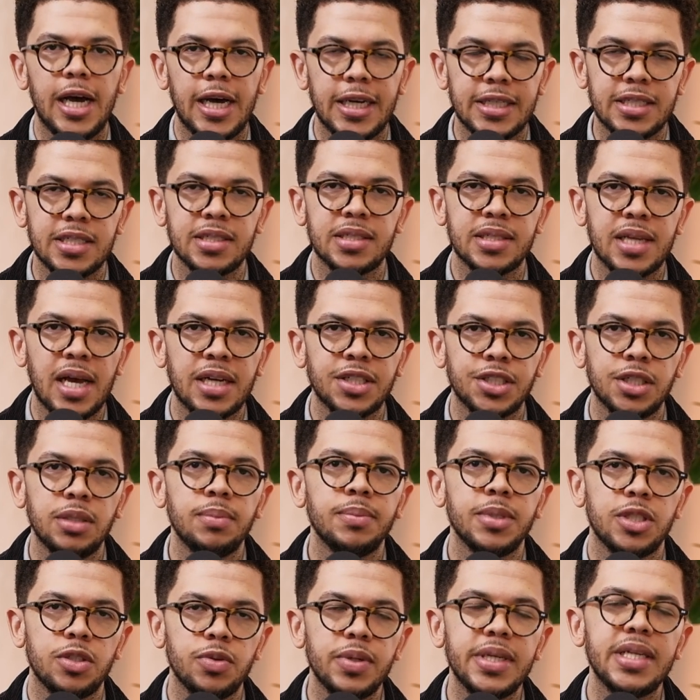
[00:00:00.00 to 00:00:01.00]
discussion
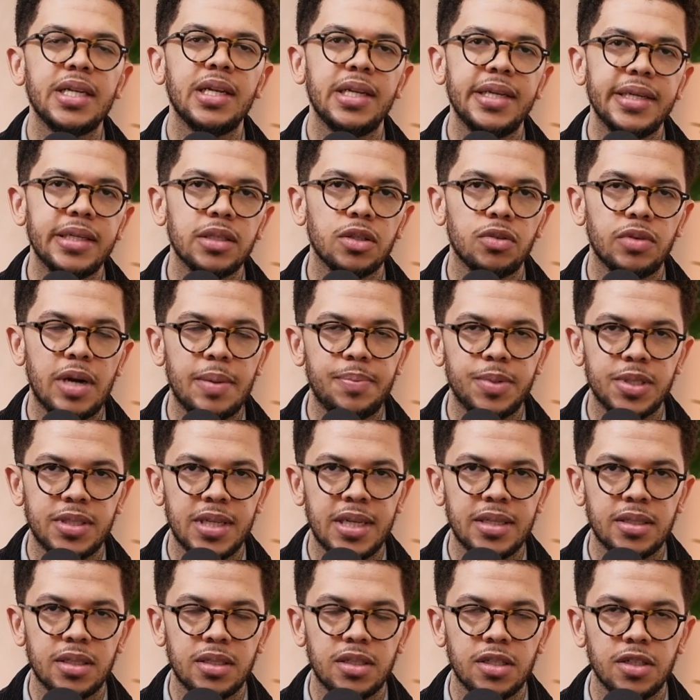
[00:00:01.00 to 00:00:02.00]
between legal
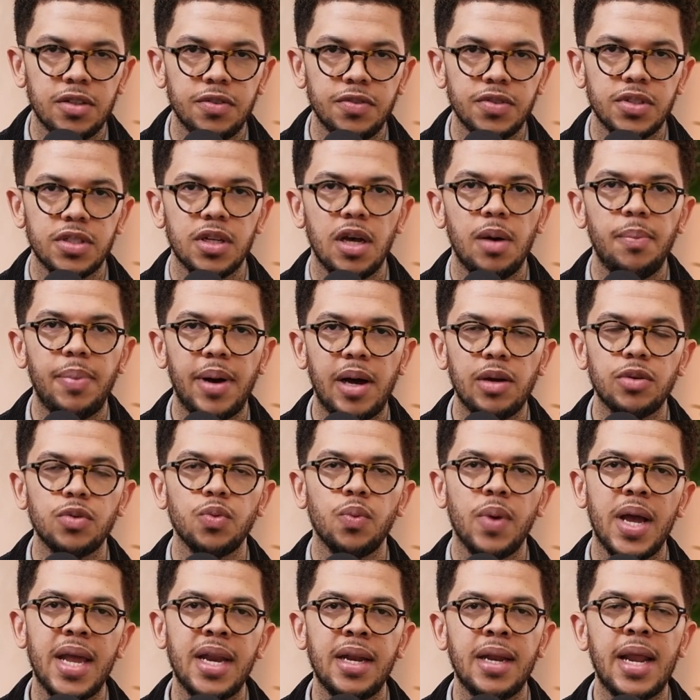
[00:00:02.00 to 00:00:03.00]
representatives about
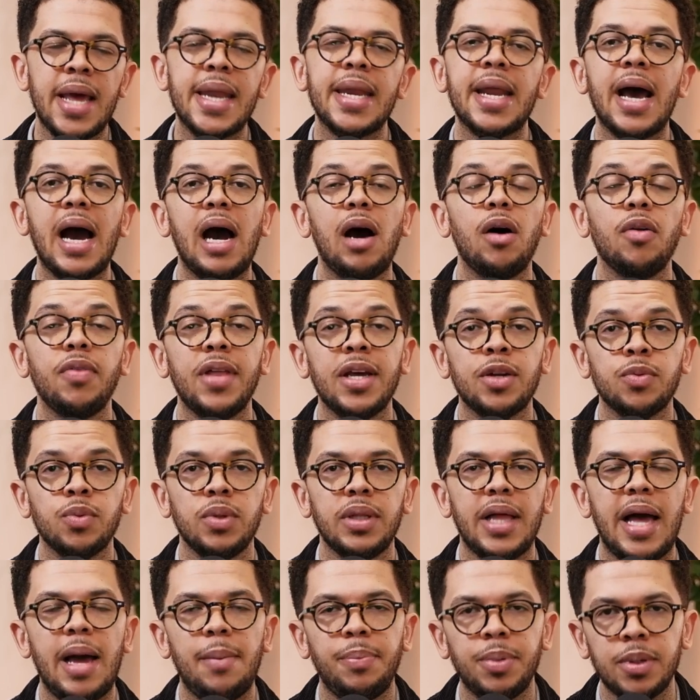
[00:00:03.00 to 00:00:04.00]
when and how that will
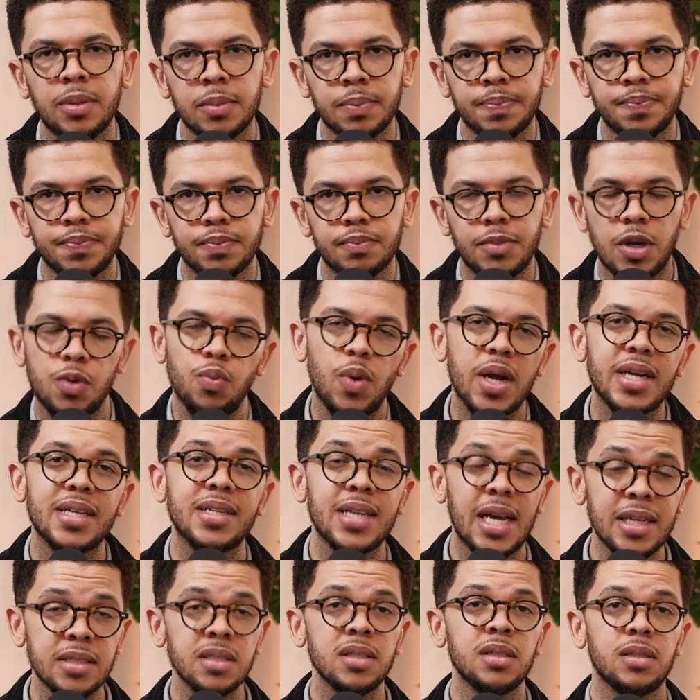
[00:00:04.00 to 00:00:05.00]
happen. But what
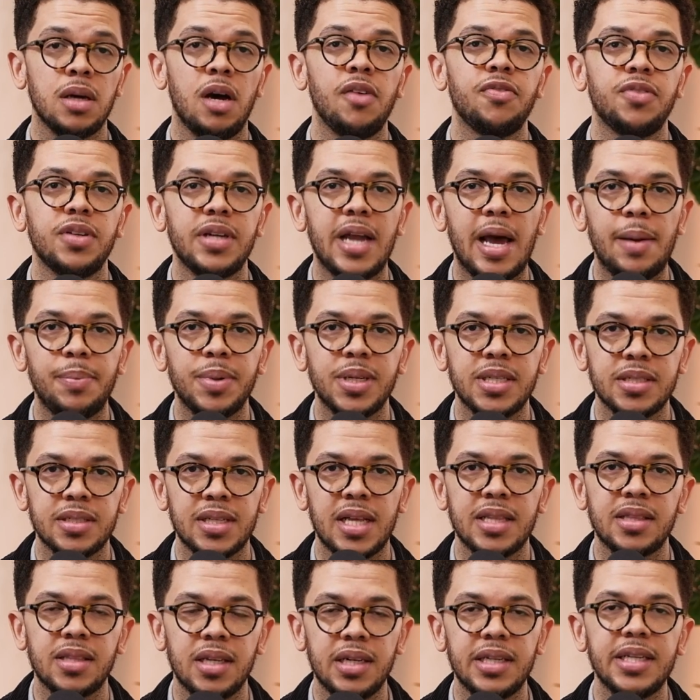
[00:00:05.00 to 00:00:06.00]
doesn't often happen is
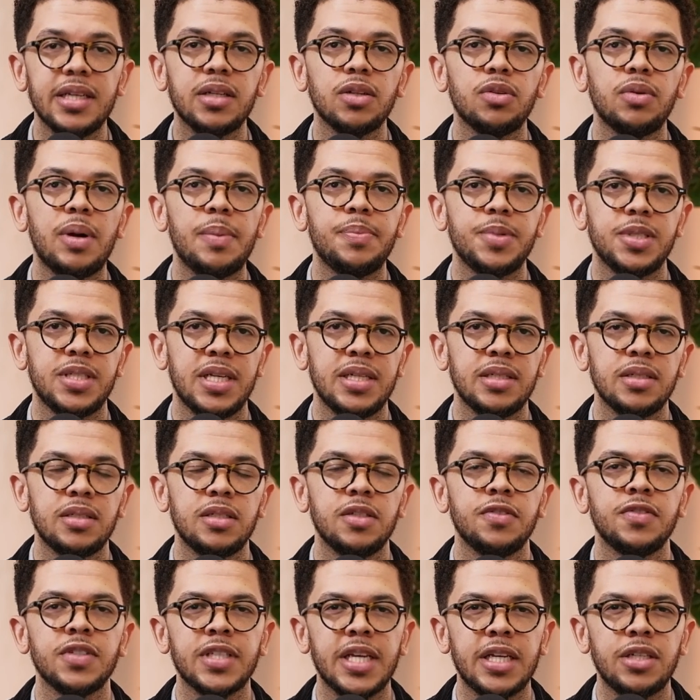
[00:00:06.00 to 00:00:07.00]
that the legal
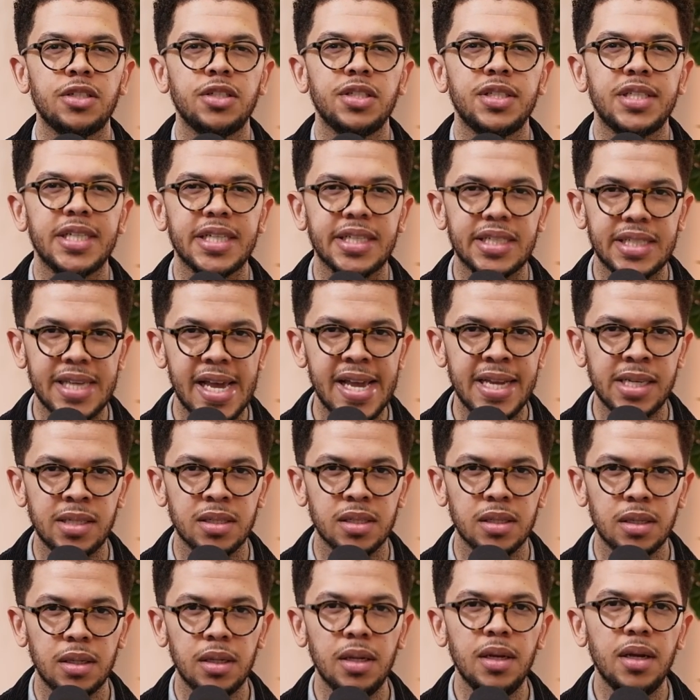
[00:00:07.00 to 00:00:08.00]
representatives get to dictate
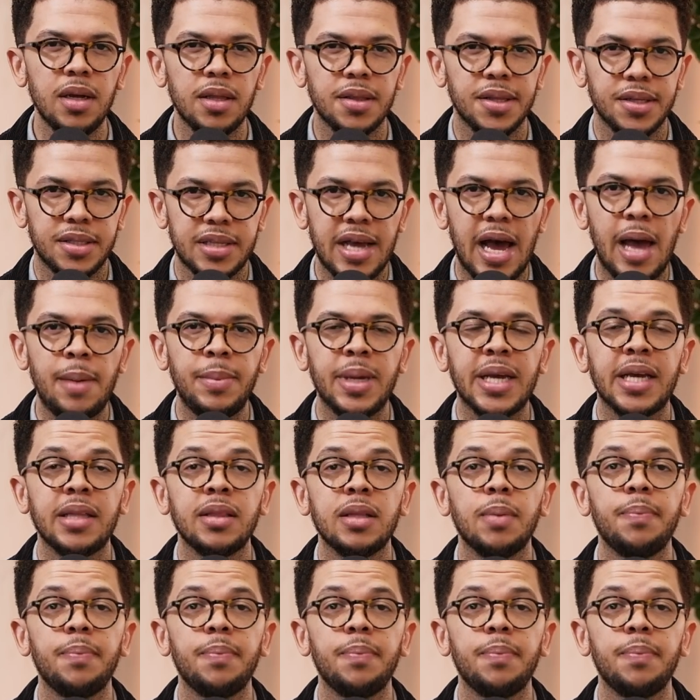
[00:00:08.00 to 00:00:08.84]
the timing and the